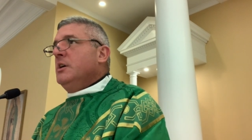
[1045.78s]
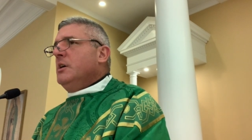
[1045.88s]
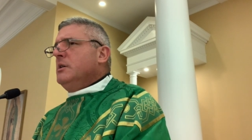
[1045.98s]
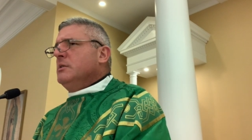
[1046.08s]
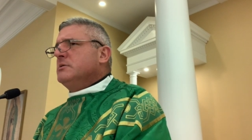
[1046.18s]

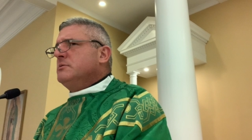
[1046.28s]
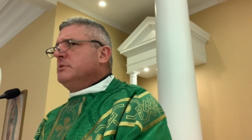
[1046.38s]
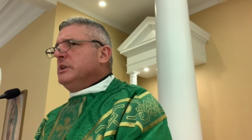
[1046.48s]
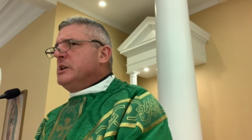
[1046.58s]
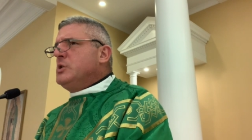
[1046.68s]
Oh, it's
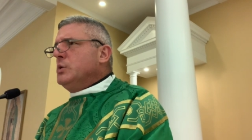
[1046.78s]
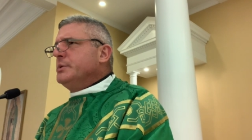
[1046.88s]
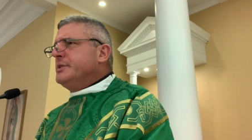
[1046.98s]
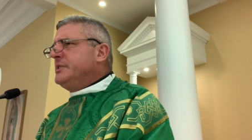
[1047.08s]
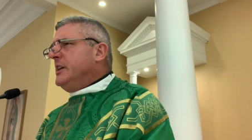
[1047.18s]
really cool
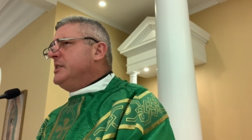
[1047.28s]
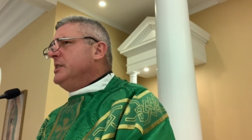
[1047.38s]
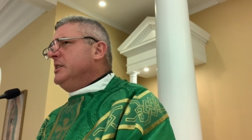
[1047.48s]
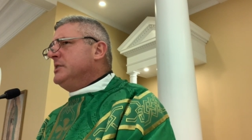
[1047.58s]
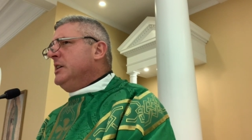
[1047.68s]

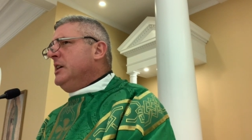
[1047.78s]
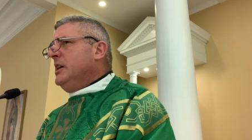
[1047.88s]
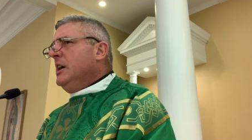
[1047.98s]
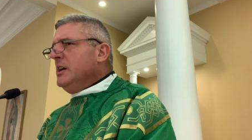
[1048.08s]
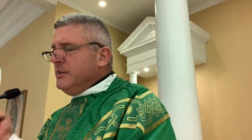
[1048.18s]
distinction, isn't
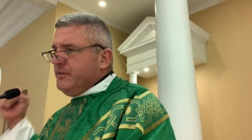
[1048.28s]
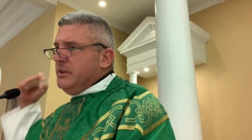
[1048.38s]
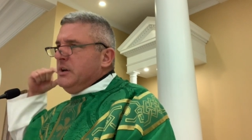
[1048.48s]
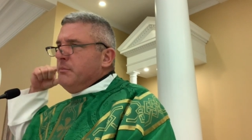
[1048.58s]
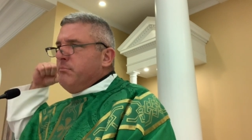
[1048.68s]
it?
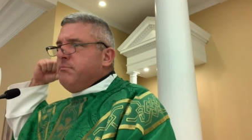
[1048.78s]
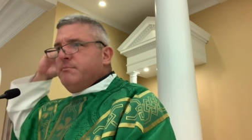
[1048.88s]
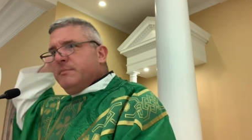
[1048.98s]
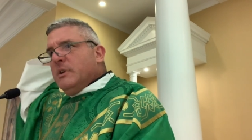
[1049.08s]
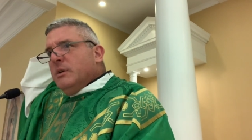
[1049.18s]
Fill your
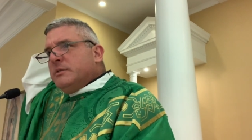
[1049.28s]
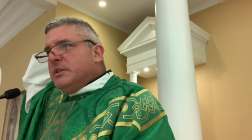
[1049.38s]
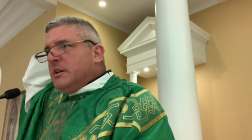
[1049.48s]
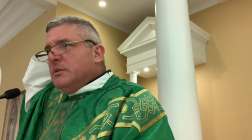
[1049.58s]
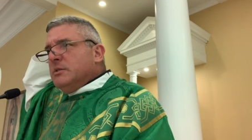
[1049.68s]
little
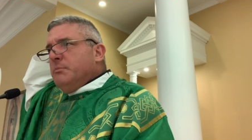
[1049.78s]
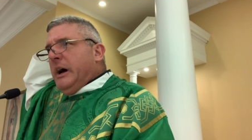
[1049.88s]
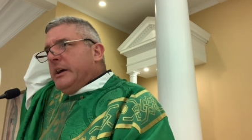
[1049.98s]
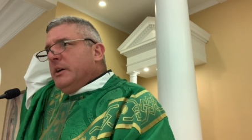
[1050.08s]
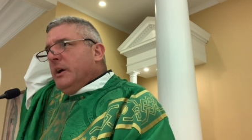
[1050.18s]
tickle in the
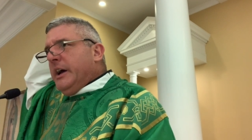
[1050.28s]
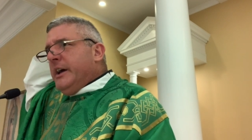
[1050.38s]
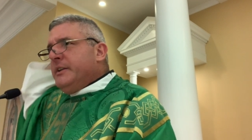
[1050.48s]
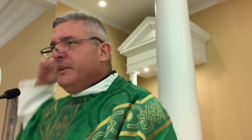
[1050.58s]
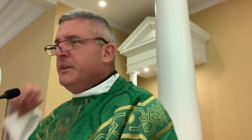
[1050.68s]
back of your
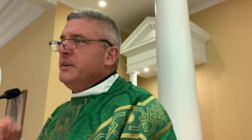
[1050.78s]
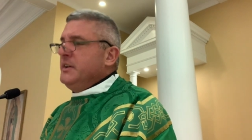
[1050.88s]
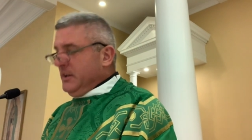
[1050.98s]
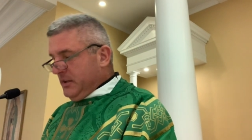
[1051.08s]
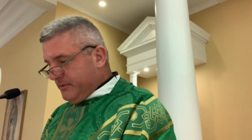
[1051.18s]
head.
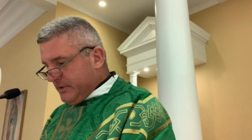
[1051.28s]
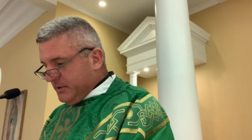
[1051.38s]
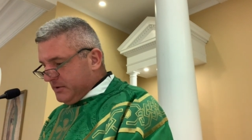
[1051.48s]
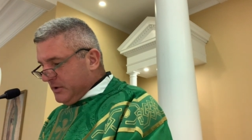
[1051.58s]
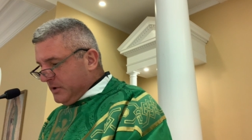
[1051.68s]

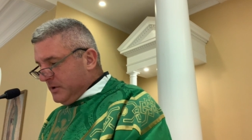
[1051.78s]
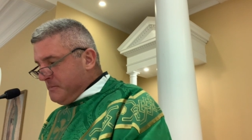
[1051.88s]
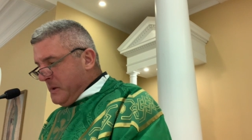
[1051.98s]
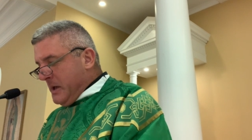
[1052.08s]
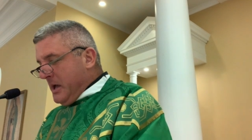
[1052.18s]
Feels
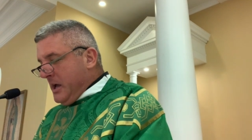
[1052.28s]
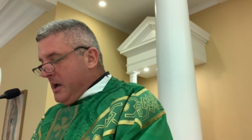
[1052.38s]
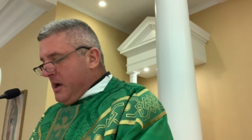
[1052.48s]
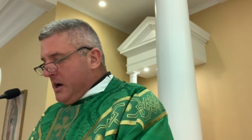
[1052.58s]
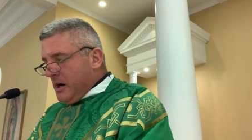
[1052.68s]
good.
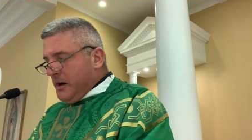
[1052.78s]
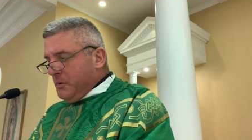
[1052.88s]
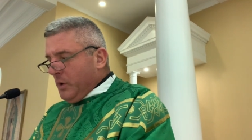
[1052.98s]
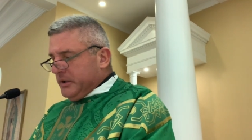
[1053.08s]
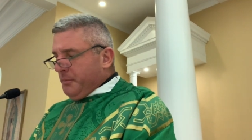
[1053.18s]
Uh,
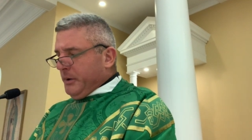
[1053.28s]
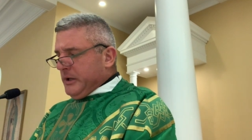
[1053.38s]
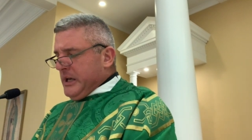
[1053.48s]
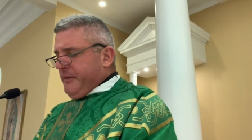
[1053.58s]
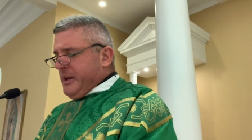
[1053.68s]
what the
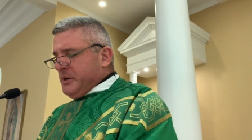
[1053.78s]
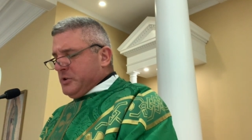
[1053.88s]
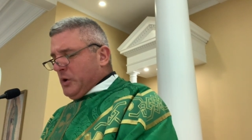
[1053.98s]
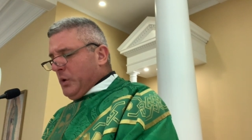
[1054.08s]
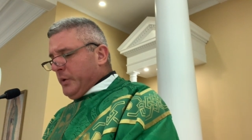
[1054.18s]
believing
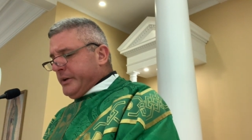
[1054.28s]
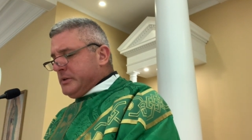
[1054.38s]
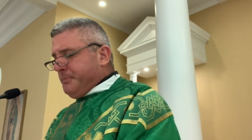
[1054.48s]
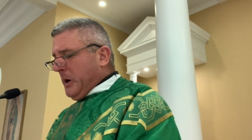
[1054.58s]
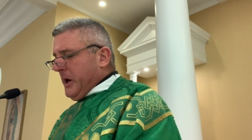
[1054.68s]
soul
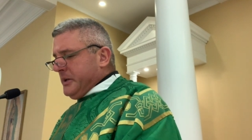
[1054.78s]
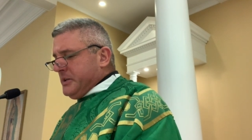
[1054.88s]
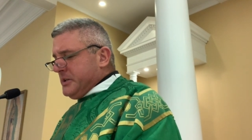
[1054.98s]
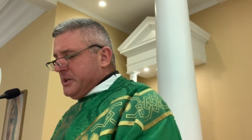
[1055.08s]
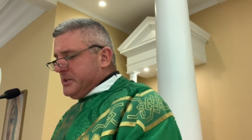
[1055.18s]

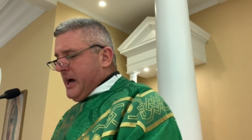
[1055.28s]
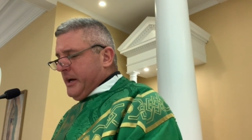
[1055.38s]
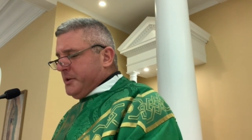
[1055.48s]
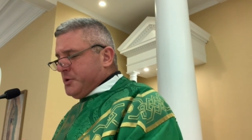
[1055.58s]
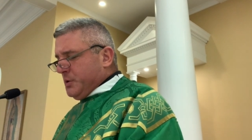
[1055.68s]
experiences is not
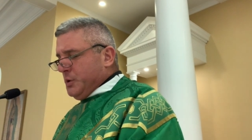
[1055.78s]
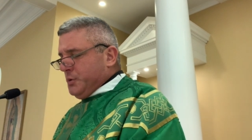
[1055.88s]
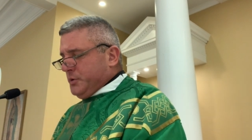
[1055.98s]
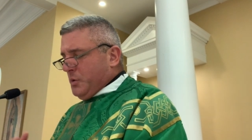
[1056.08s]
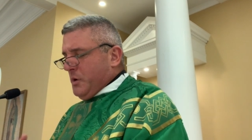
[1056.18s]
a
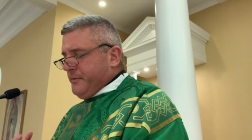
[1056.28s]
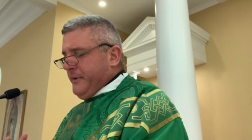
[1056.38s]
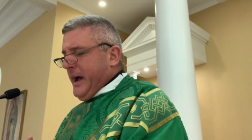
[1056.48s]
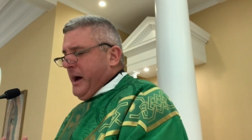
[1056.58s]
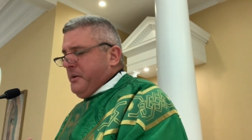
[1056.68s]
truth or a
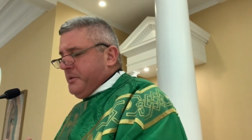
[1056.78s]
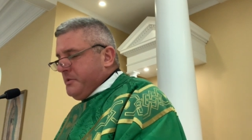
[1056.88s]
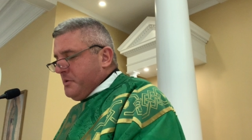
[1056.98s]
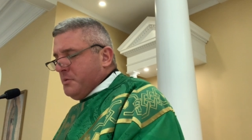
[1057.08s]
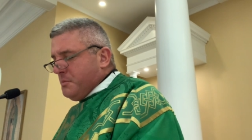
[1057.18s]

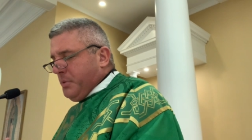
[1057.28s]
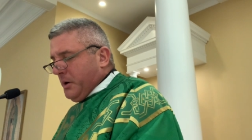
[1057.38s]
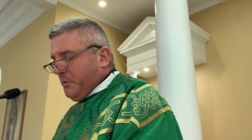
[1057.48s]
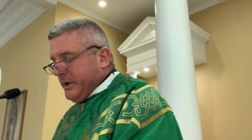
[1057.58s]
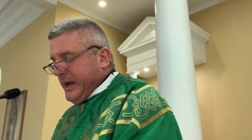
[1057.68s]
value, but
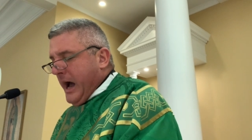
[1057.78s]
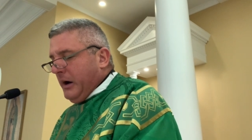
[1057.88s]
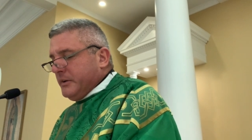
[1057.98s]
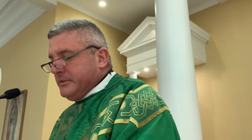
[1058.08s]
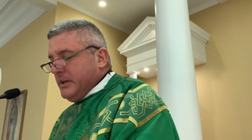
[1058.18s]
a
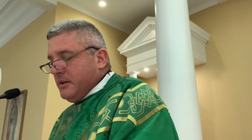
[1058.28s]
reality.